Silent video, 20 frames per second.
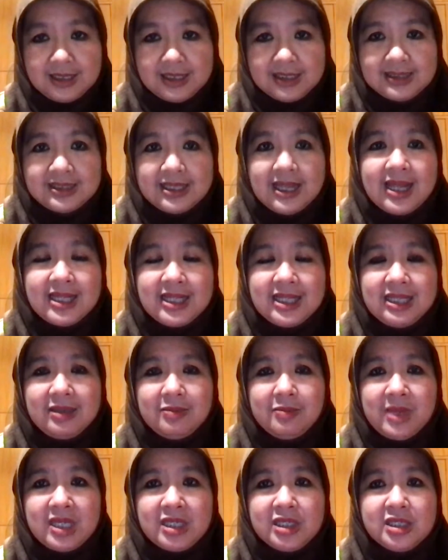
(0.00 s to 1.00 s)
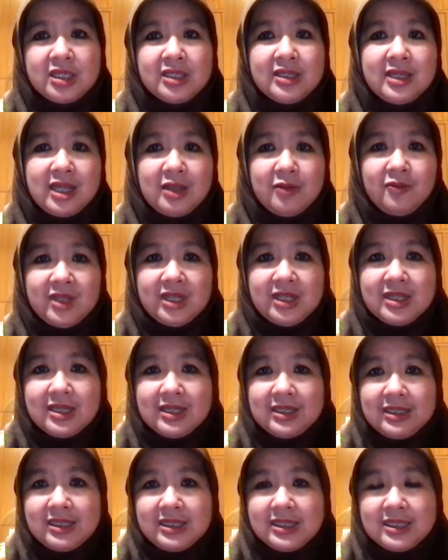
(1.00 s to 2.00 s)
the study mentioned that with
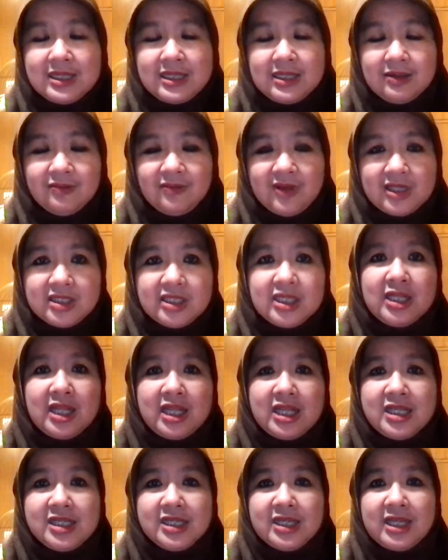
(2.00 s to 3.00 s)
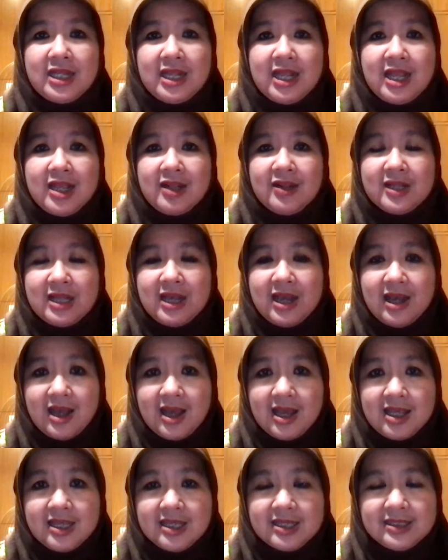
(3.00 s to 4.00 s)
the third vaccination and the
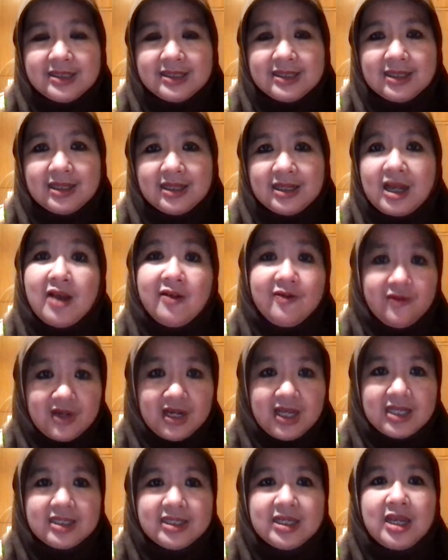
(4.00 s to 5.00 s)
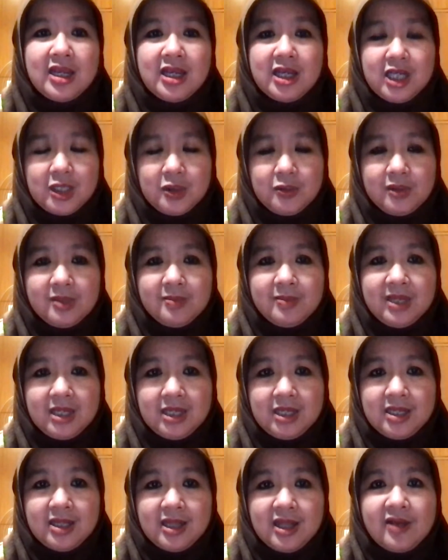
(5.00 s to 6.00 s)
highest coverage, it will
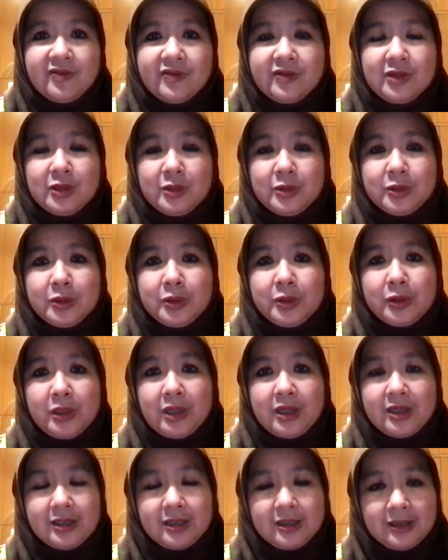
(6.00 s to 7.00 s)
be enough to